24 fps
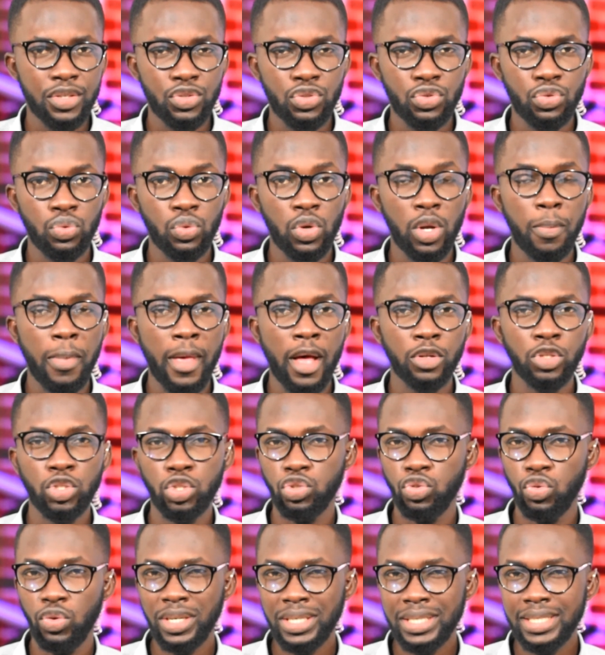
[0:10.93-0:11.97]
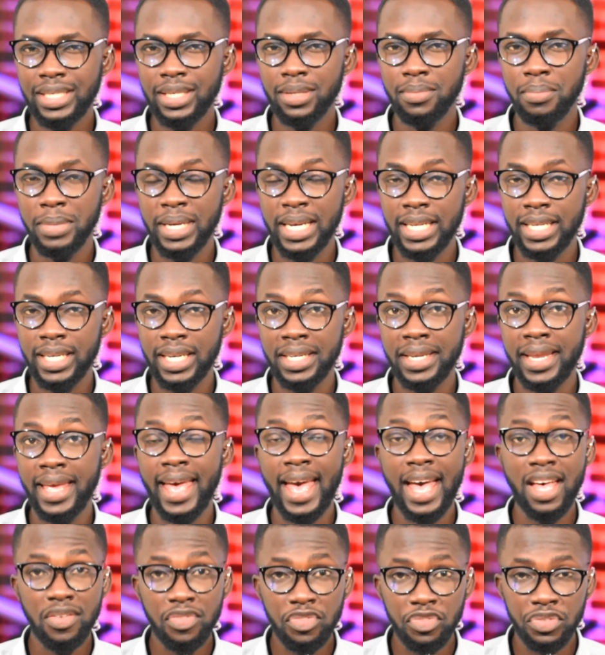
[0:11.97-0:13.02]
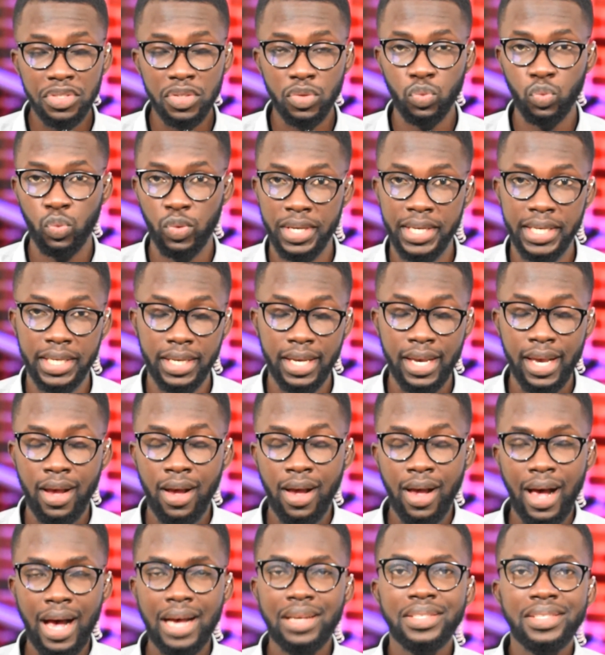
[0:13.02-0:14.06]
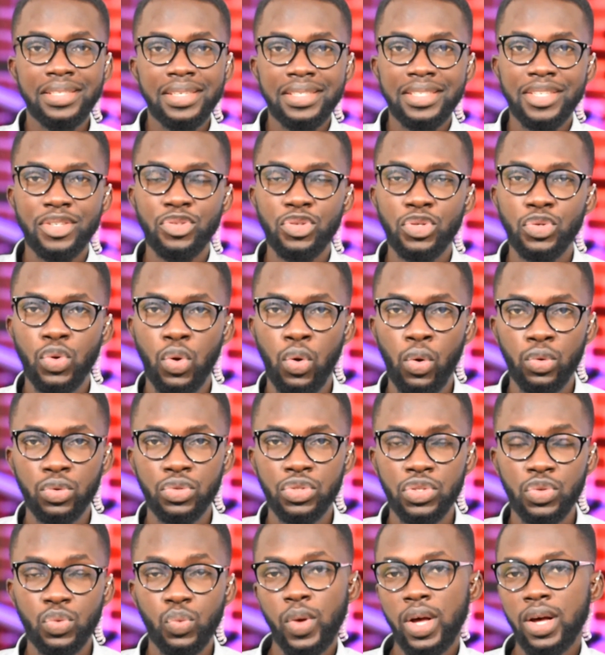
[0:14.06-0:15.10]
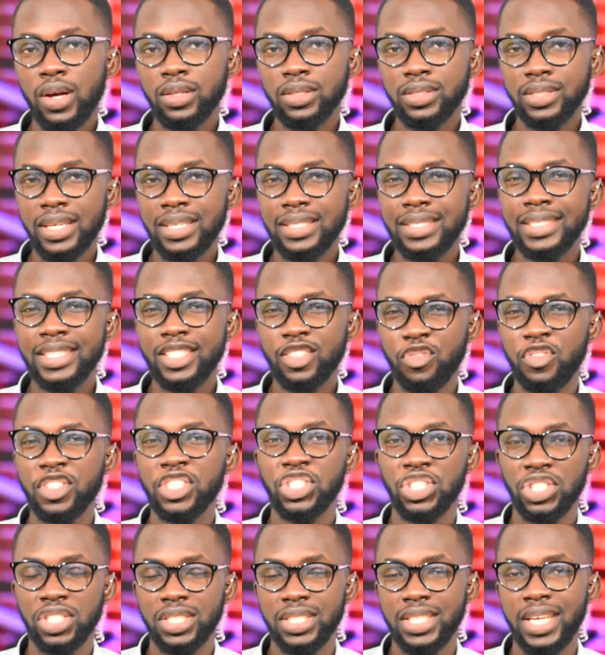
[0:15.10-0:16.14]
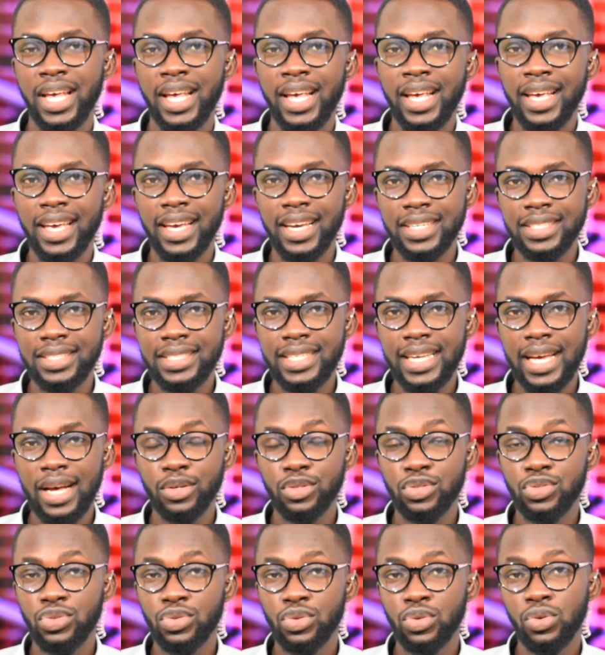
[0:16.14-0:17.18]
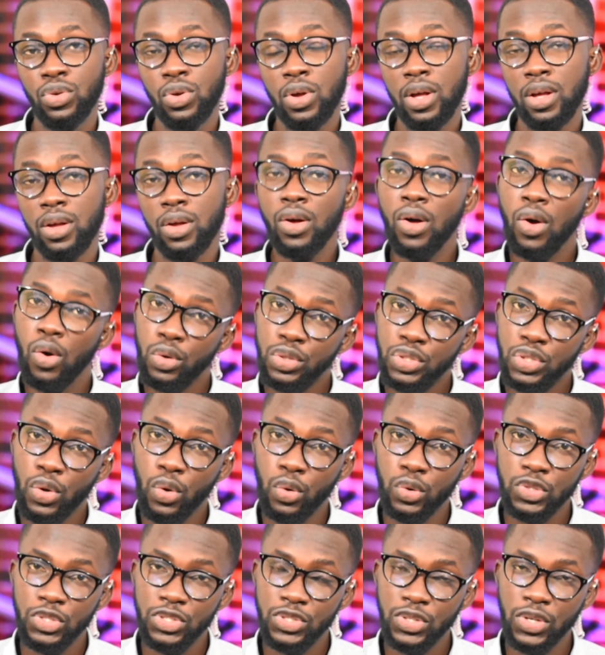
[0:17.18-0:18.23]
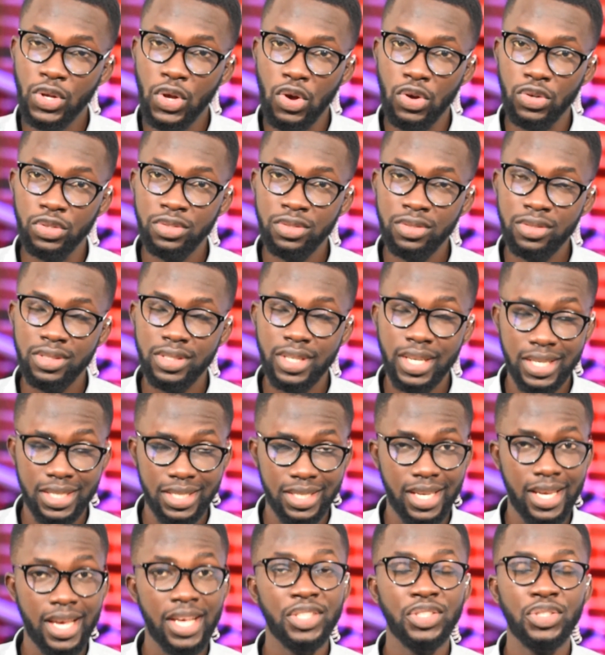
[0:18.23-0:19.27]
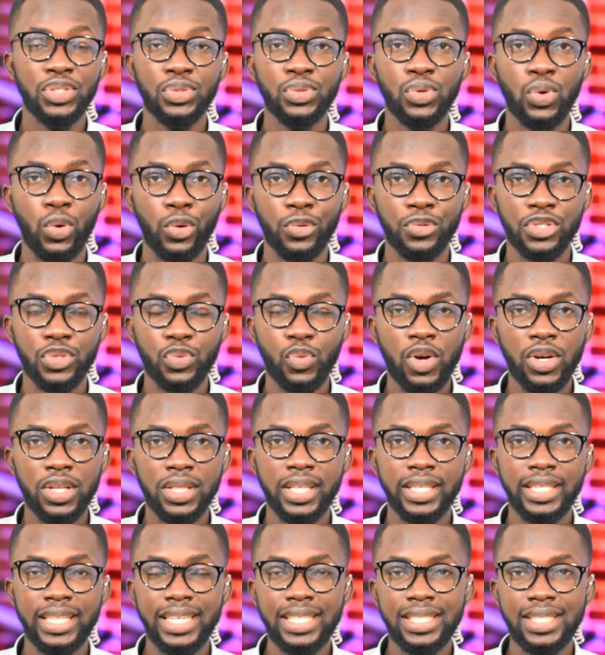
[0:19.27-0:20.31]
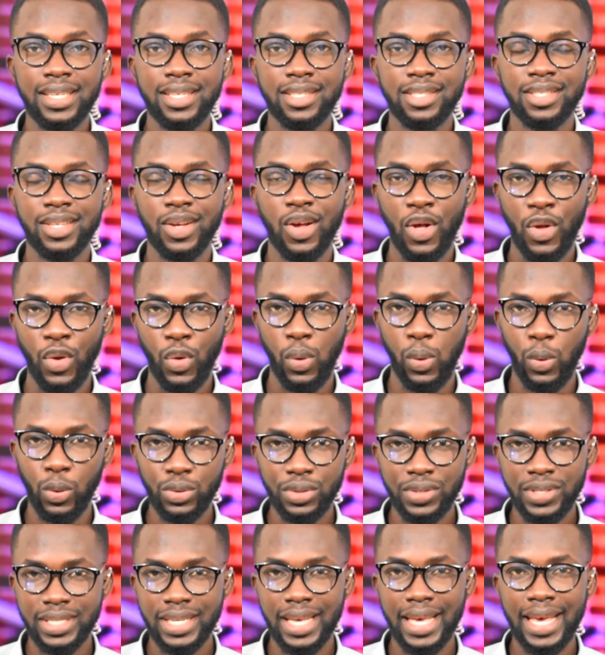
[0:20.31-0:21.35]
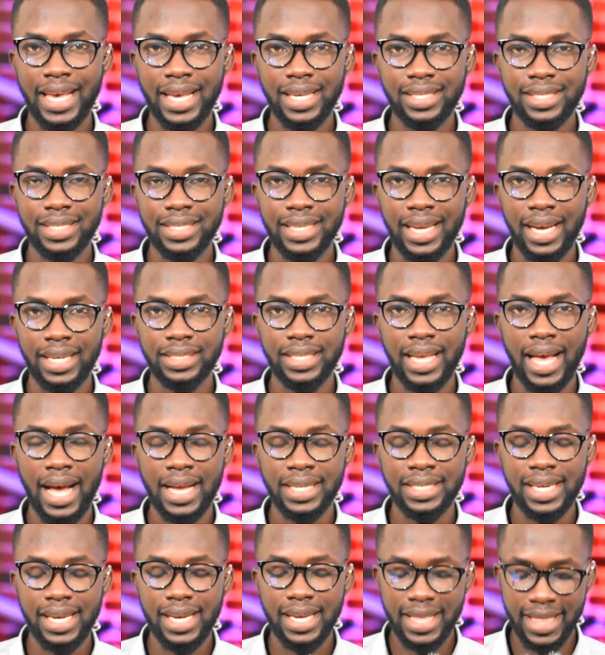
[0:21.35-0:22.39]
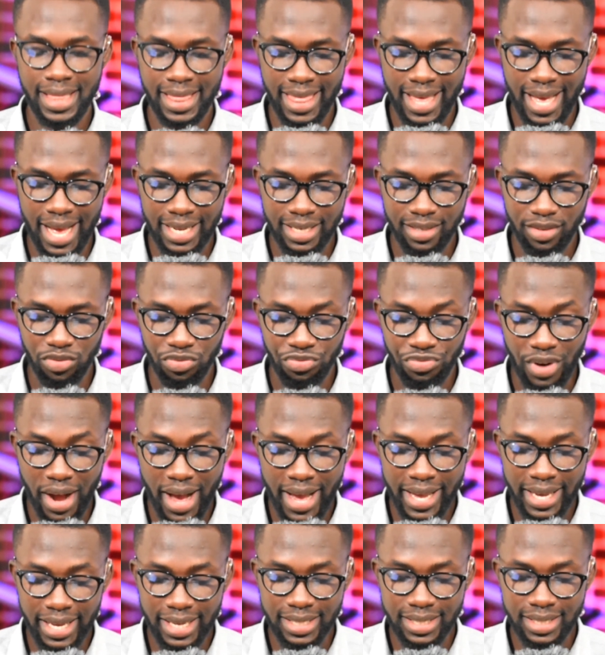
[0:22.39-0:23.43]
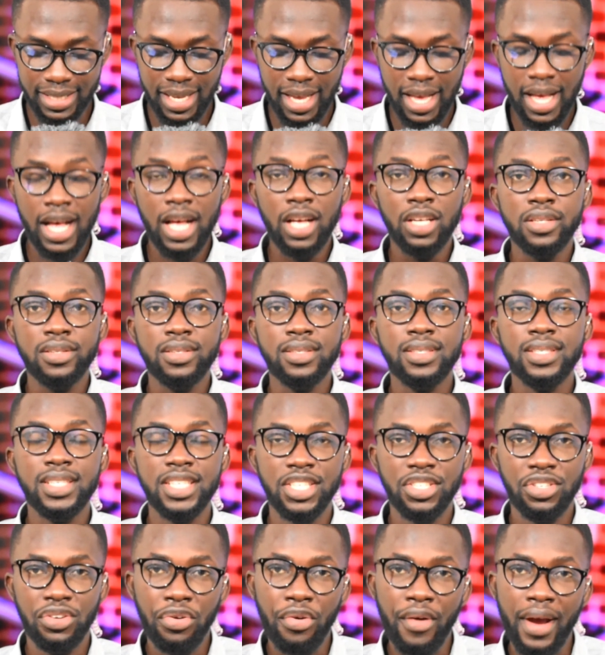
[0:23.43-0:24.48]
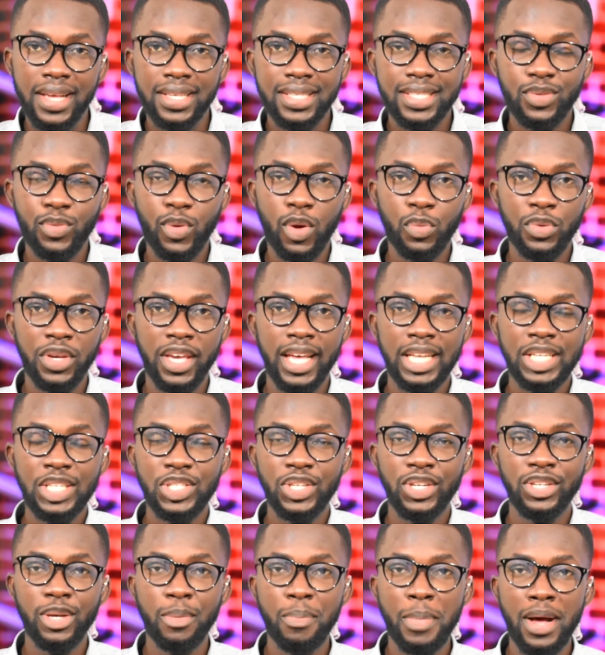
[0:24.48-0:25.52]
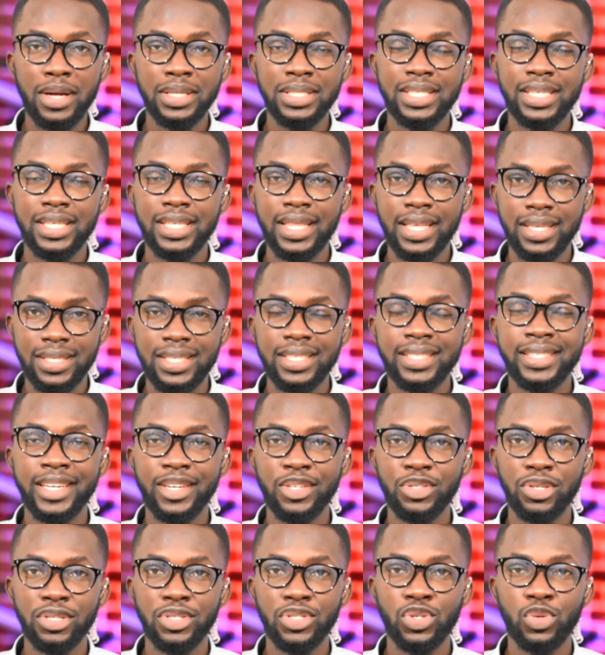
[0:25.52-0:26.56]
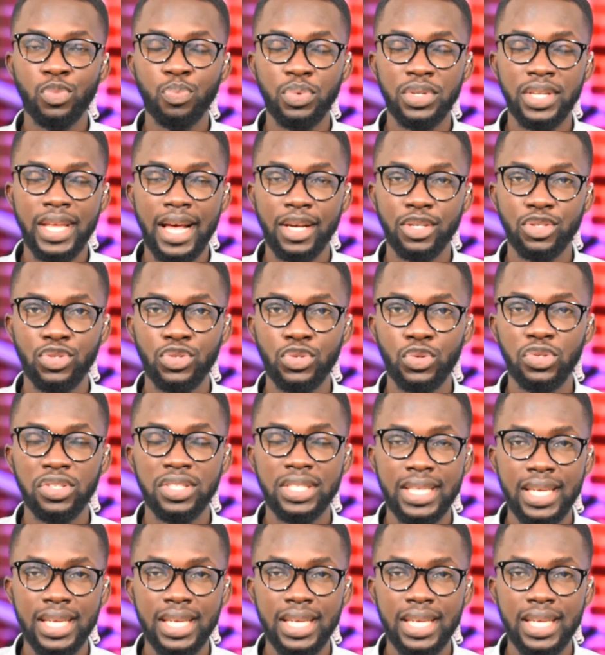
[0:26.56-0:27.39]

to about 20 million every week, has seen a new host. Well, there's division in town, so old host gone, there's a new host. Well, the latest host is none other than Ryan Seacrest. Well, we had to tell you about it. This is Elisha on Pinax News.